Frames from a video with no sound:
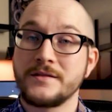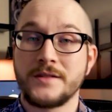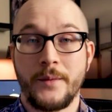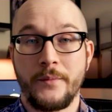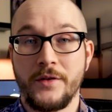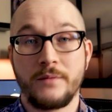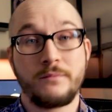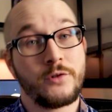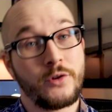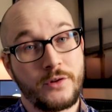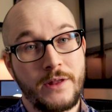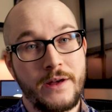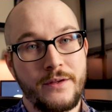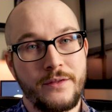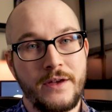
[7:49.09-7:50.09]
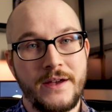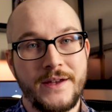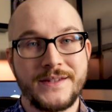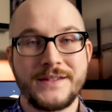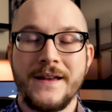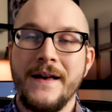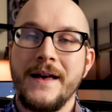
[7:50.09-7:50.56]
Some of them look like
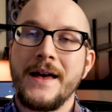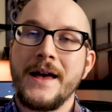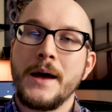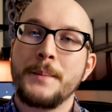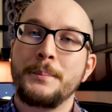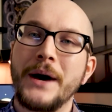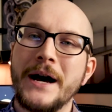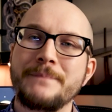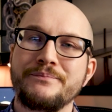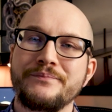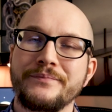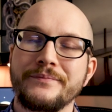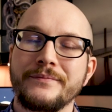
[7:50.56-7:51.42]
this, but